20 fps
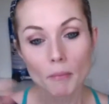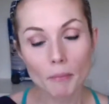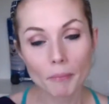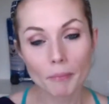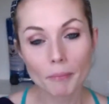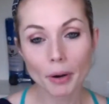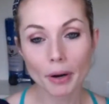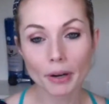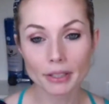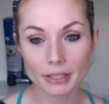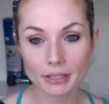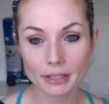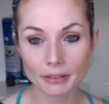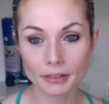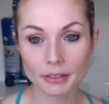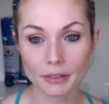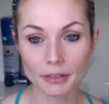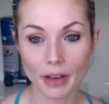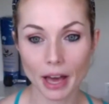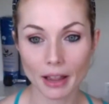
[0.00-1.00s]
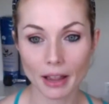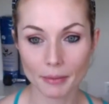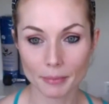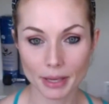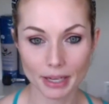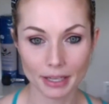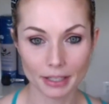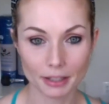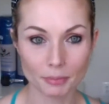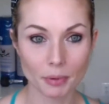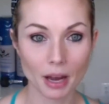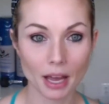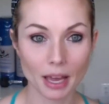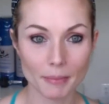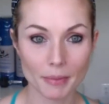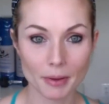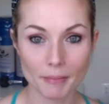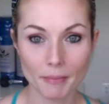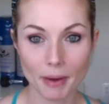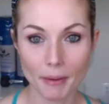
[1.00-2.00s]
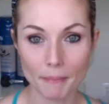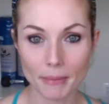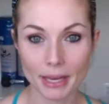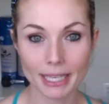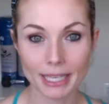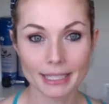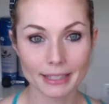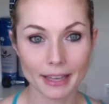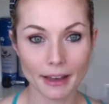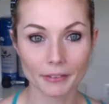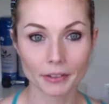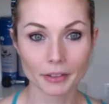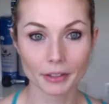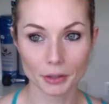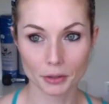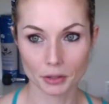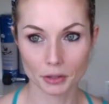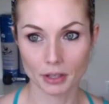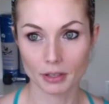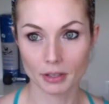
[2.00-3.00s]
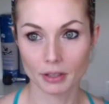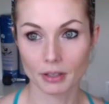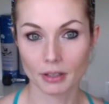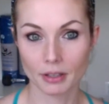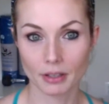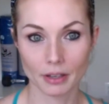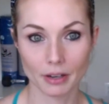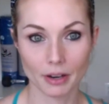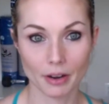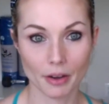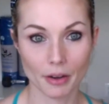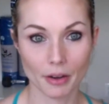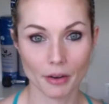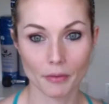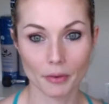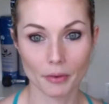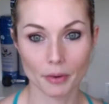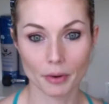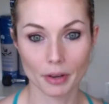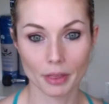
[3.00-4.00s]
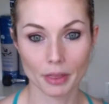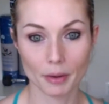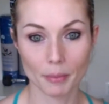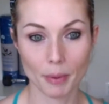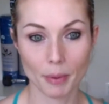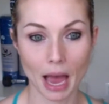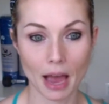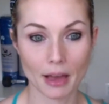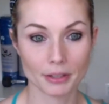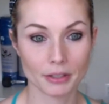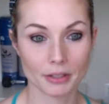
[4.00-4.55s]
Personal development has probably been my biggest evolution over the past